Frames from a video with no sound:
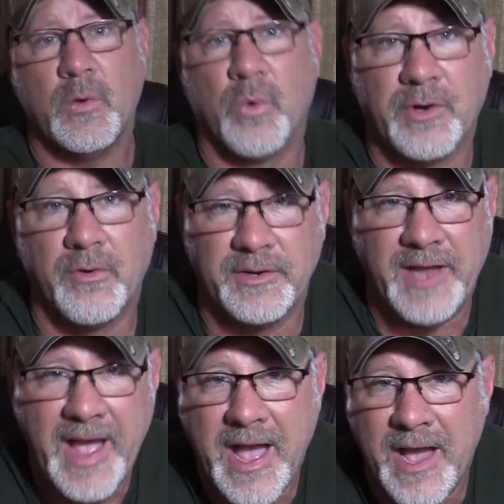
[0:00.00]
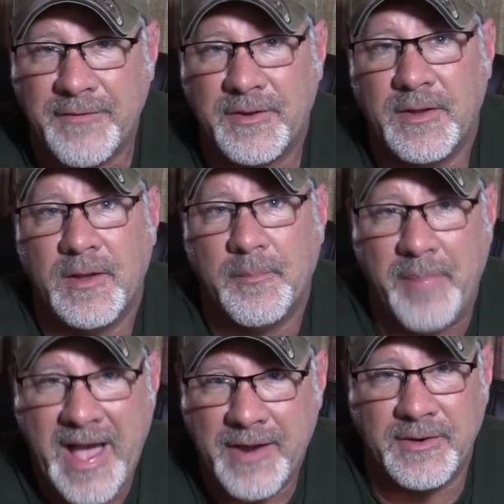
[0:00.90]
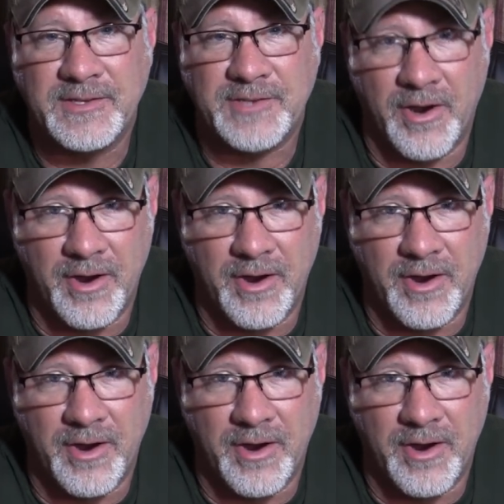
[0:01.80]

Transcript: we're going to have batteries